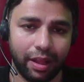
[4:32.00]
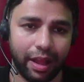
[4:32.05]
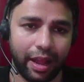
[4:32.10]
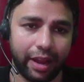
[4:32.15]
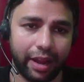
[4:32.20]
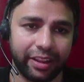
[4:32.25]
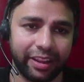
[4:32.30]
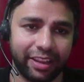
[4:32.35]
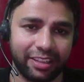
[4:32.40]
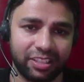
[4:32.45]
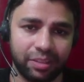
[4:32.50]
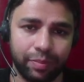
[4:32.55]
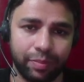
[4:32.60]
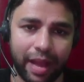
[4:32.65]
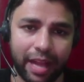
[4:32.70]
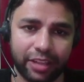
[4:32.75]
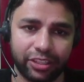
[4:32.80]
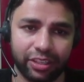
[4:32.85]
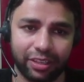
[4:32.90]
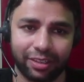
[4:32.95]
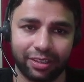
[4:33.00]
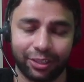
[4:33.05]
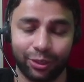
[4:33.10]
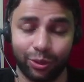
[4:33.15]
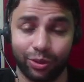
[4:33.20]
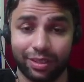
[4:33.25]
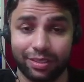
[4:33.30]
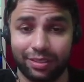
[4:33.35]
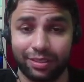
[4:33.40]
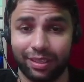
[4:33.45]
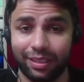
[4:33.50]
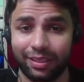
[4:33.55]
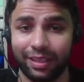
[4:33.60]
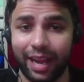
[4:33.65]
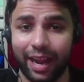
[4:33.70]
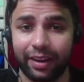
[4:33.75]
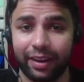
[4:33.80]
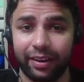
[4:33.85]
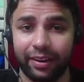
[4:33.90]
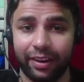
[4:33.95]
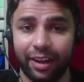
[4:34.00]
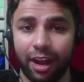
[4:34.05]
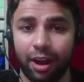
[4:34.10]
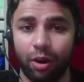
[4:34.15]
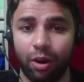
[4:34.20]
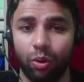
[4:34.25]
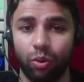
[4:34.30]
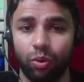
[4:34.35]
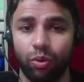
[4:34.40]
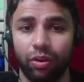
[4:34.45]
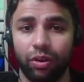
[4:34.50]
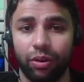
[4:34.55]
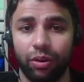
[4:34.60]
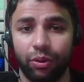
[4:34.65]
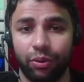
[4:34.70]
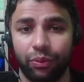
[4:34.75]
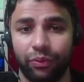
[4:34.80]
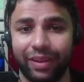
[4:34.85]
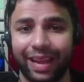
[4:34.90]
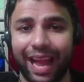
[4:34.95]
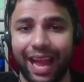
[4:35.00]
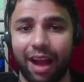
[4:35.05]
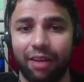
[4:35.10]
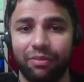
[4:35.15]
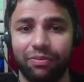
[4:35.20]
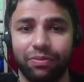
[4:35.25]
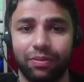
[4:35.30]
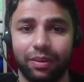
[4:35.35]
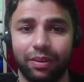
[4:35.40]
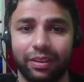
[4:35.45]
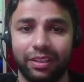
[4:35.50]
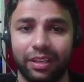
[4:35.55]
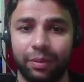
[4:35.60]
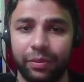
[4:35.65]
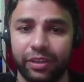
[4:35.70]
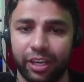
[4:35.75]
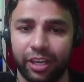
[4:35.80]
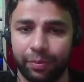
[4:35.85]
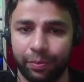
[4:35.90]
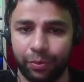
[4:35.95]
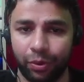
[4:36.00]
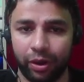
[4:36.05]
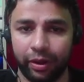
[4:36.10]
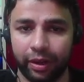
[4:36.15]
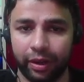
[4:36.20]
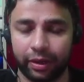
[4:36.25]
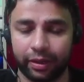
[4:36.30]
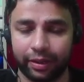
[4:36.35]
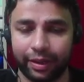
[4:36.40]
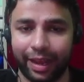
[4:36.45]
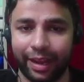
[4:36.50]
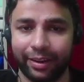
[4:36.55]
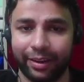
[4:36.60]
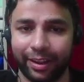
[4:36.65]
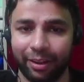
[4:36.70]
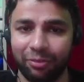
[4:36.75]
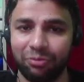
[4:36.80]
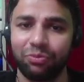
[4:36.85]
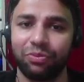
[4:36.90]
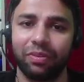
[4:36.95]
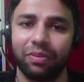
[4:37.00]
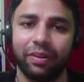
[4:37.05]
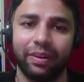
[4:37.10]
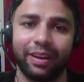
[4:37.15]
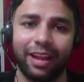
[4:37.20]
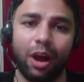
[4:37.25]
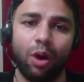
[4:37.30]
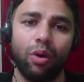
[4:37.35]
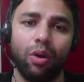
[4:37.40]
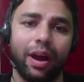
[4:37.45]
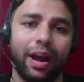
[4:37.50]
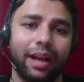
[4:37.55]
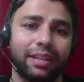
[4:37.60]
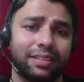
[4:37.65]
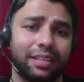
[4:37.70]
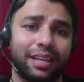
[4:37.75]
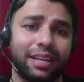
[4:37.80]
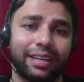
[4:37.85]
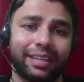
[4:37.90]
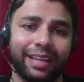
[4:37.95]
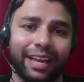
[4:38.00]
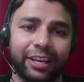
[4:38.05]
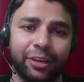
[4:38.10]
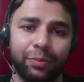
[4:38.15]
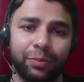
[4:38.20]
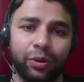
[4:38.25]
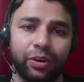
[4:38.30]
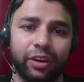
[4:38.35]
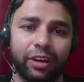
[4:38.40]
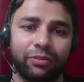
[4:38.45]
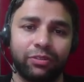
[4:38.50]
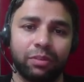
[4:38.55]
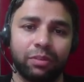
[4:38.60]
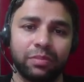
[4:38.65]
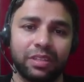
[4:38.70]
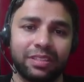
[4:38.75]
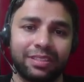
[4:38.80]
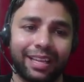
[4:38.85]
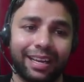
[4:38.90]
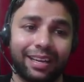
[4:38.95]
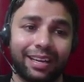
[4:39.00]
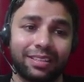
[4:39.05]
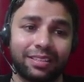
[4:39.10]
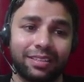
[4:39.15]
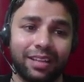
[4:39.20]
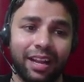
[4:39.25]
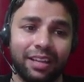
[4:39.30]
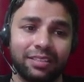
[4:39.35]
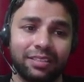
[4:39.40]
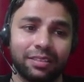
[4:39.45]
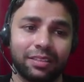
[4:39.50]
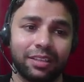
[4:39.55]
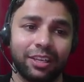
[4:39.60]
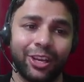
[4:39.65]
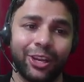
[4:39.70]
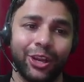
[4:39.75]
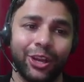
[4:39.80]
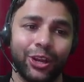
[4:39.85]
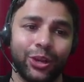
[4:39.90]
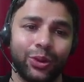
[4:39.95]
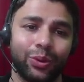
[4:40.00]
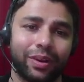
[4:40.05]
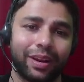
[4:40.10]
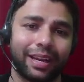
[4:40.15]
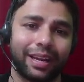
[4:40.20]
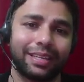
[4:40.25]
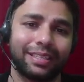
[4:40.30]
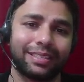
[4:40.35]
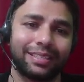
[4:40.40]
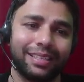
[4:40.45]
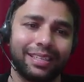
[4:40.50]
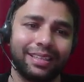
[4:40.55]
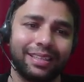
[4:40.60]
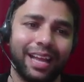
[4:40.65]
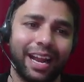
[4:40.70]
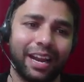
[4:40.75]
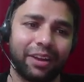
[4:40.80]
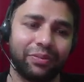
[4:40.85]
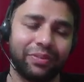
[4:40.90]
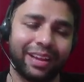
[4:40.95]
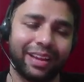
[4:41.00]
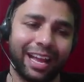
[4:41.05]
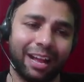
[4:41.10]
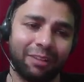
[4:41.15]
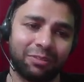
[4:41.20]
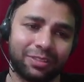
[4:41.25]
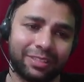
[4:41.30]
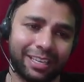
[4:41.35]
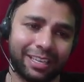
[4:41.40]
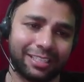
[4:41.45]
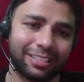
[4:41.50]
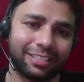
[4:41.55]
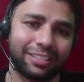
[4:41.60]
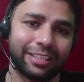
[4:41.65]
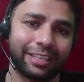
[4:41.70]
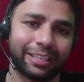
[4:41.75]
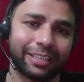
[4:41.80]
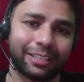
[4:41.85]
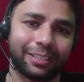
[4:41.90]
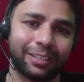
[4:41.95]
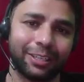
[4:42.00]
and here's the magic. You can see that now we have limited product, and if now I select any product from the second slicer, you can see that we have sales there,